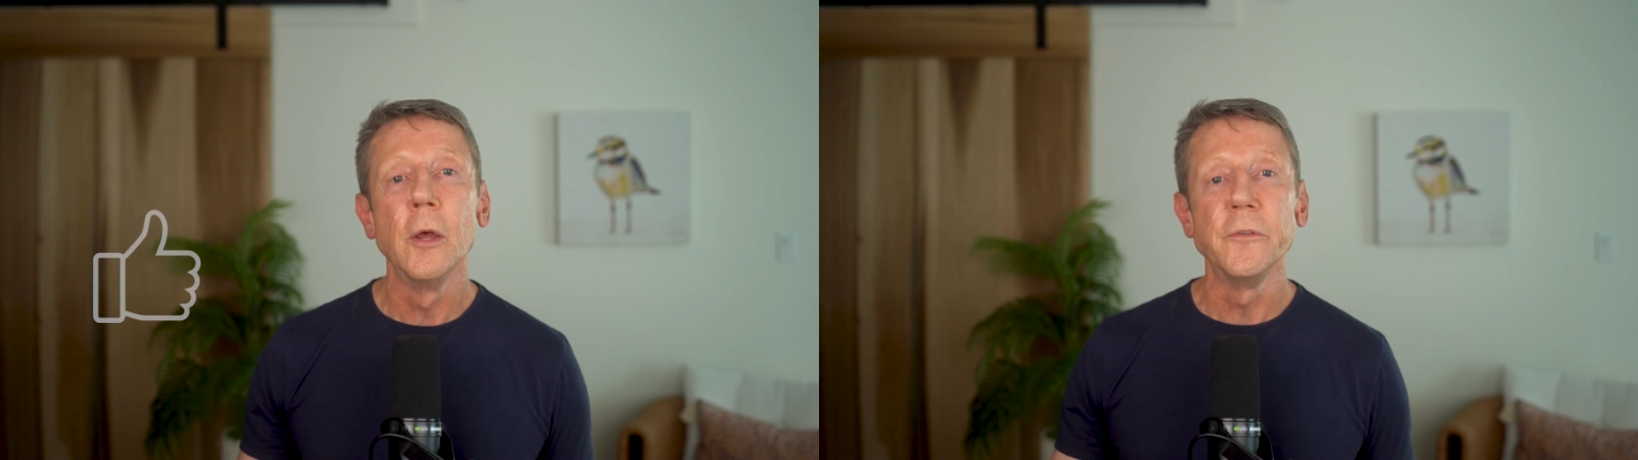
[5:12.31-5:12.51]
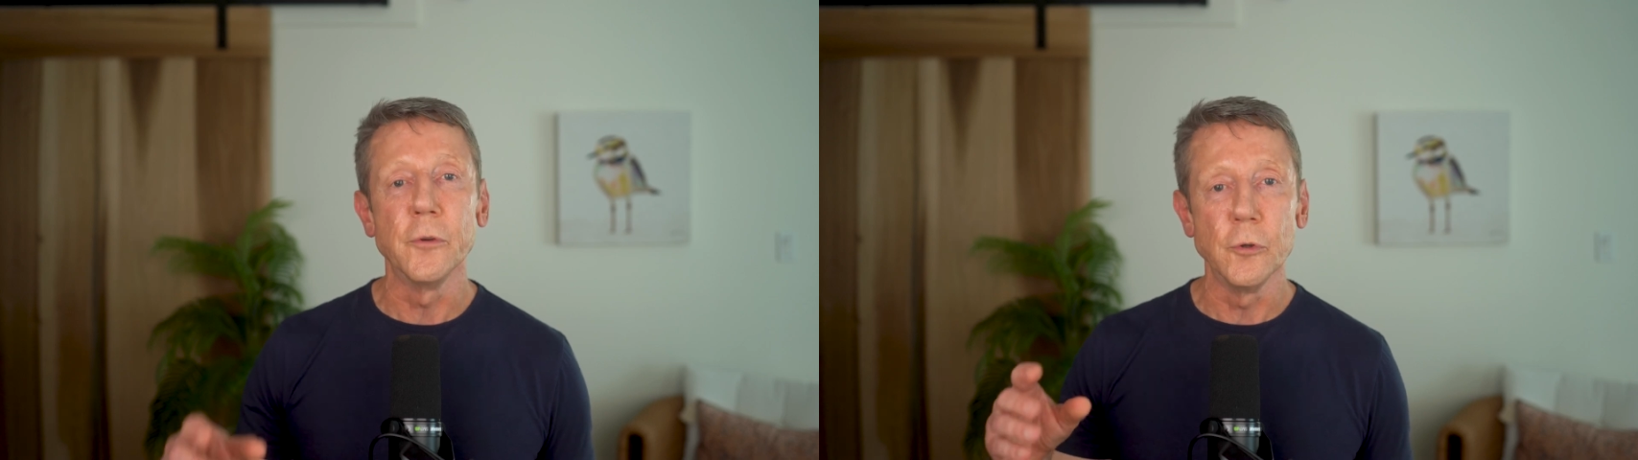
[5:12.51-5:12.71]

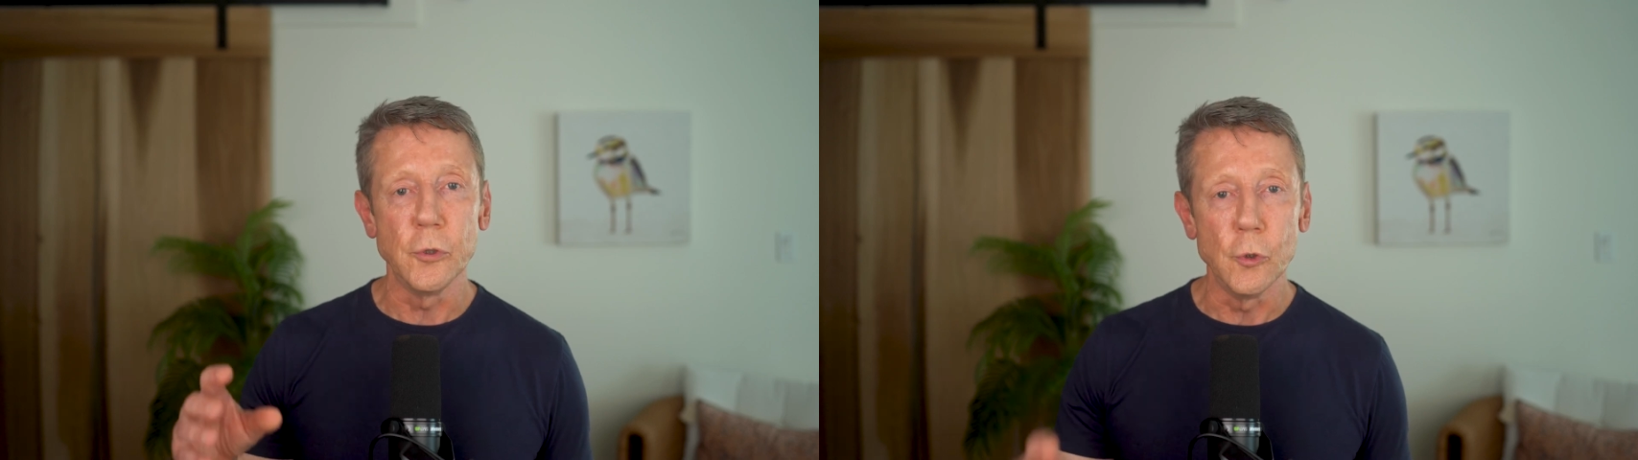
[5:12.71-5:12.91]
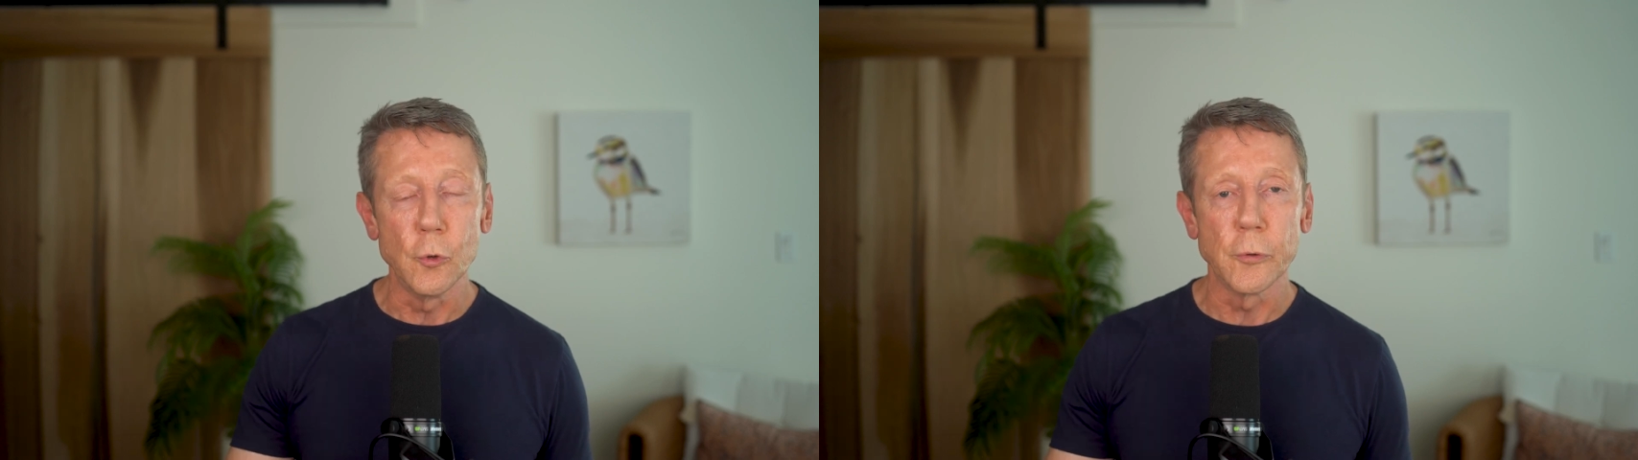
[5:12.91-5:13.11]
so
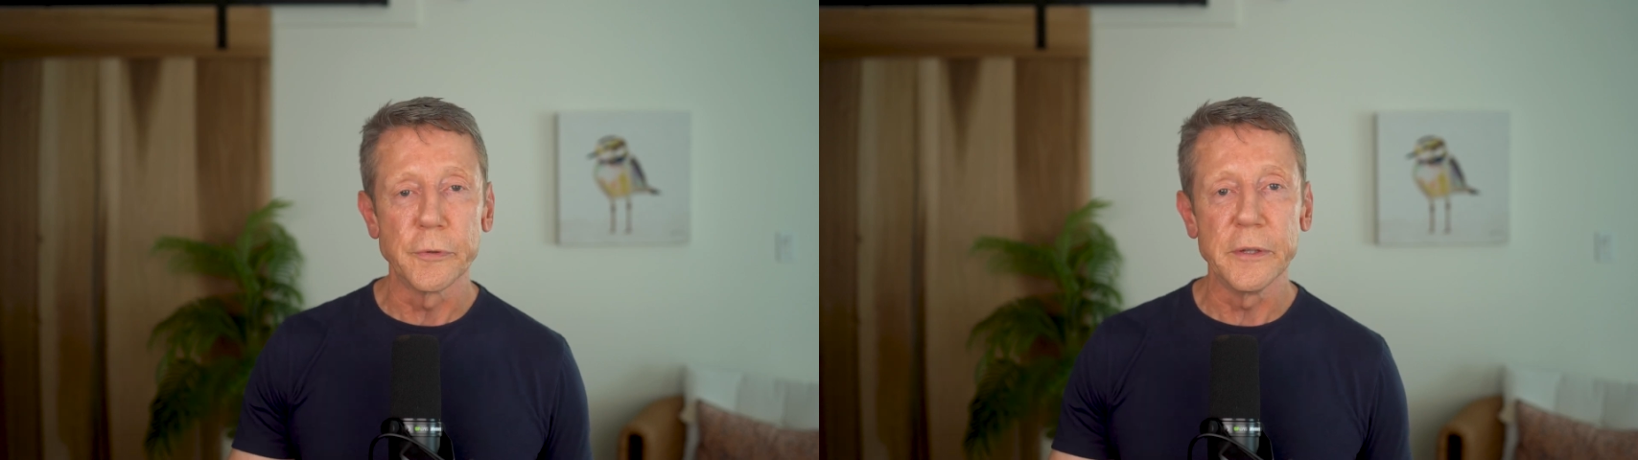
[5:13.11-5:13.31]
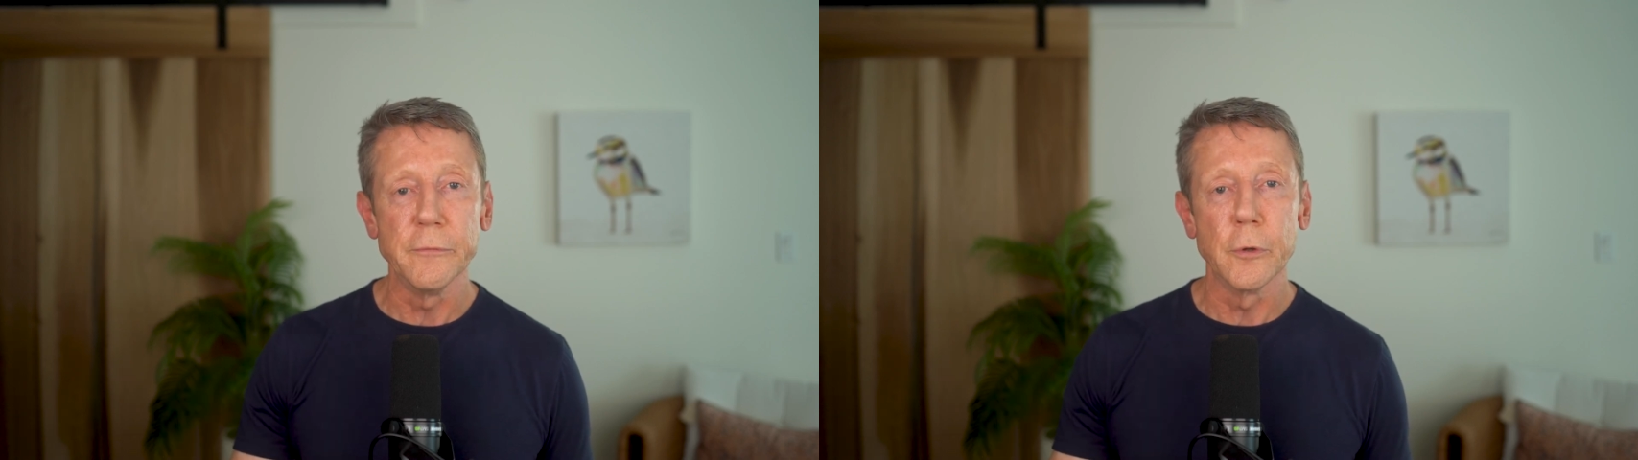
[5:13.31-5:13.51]
you can receive